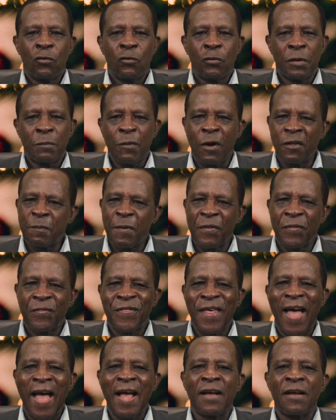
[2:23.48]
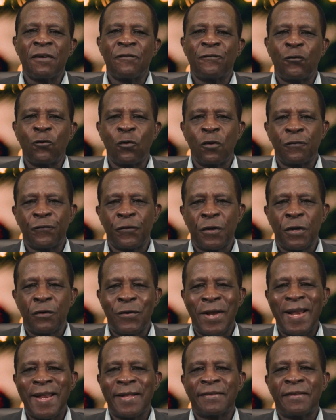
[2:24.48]
We must be thankful for the
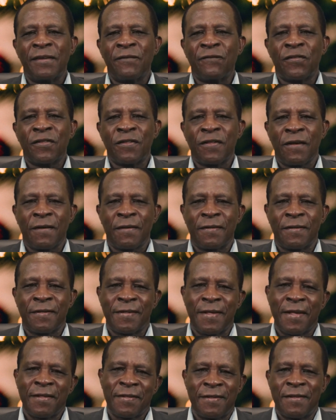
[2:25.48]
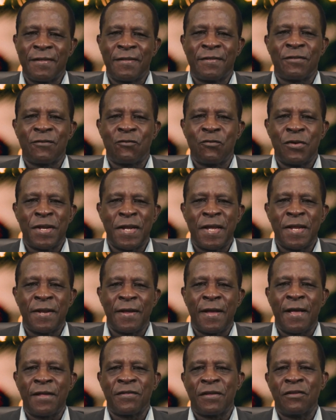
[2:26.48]
relative successes
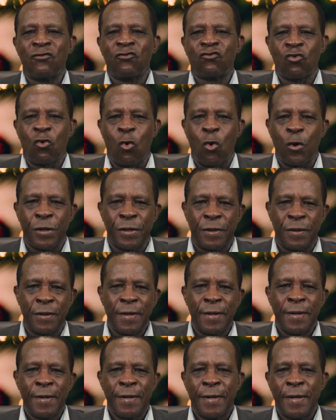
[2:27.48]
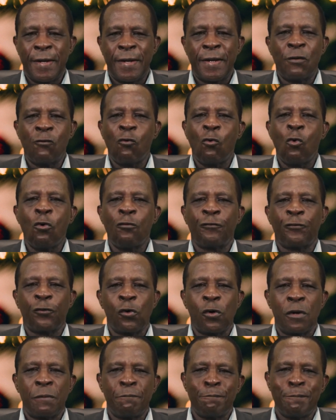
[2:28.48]
Grenada has enjoyed in the
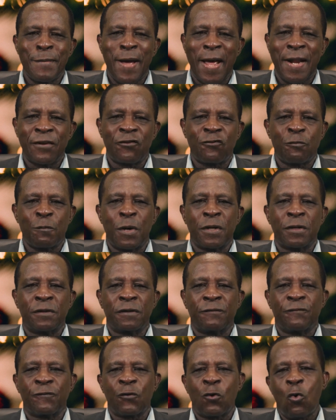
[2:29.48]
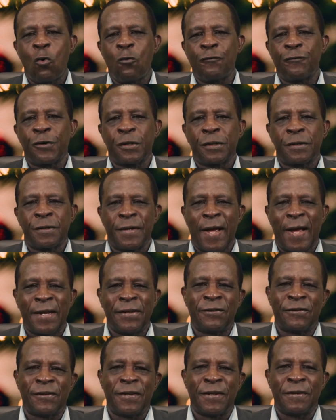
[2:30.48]
overall management of
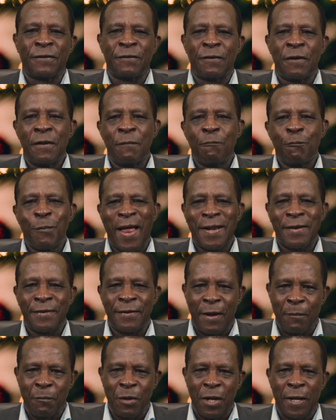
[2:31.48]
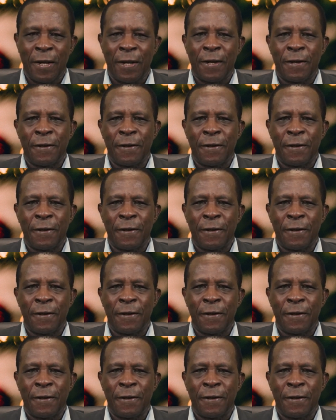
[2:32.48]
COVID-19 pandemic.